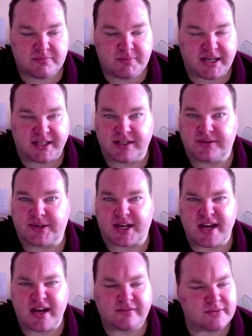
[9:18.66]
1.5
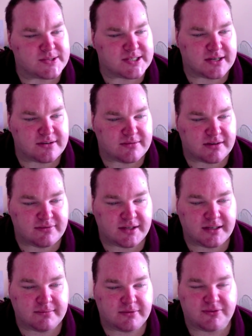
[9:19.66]
years or so,
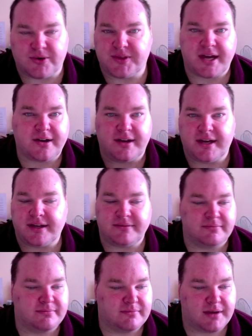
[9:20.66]
roughly. Before that, I had
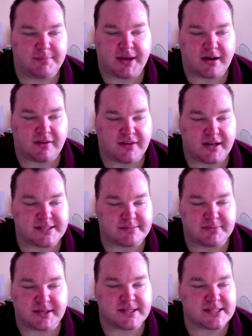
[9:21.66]
about
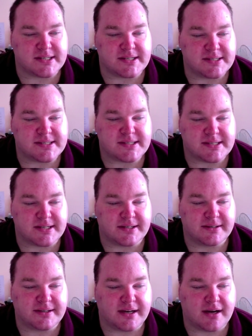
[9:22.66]
1,000 PCs.
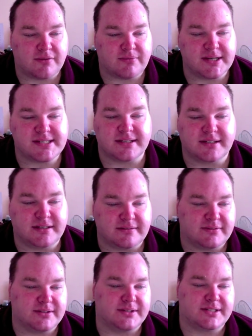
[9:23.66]
So, yeah, I've recently
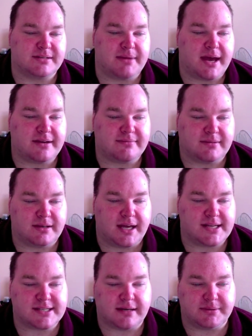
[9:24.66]
converted to Mac the
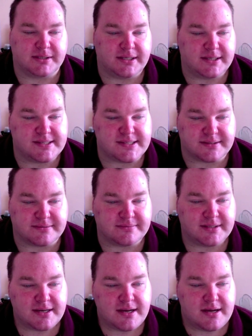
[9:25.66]
last couple of years
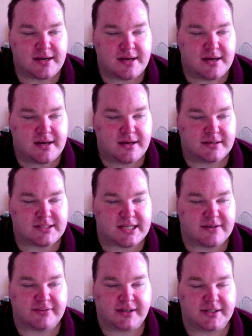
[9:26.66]
and
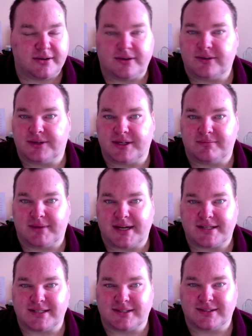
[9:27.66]
definitely not looking
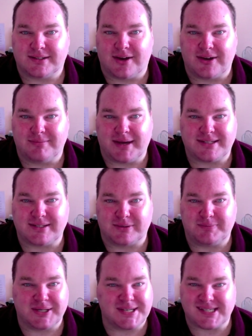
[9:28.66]
back to going back to a
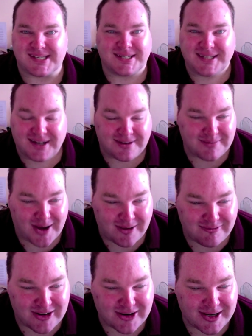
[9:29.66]
PC.
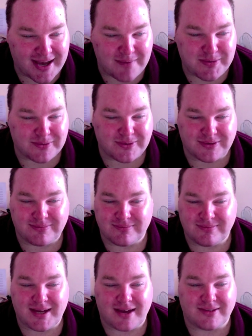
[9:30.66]
I'm very happy with
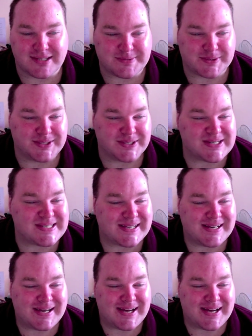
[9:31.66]
how this works.